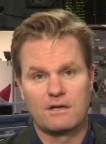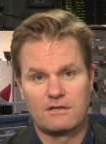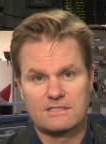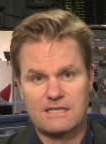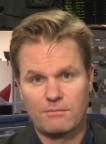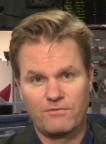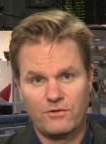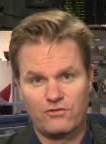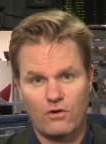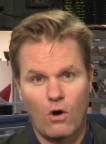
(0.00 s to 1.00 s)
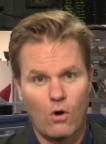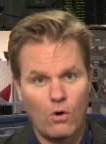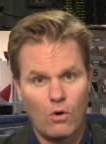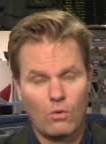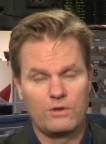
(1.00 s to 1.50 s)
Now, December future
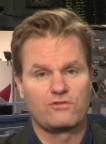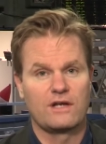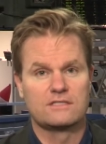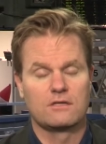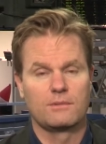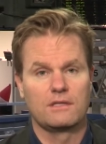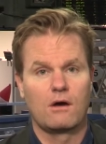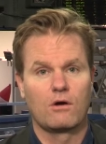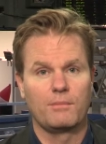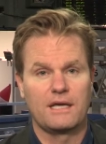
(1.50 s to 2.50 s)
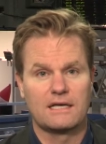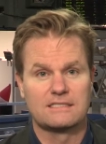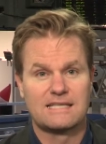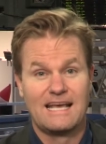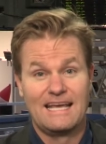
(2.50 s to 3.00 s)
always trades a little bit lower
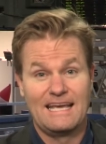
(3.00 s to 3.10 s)
because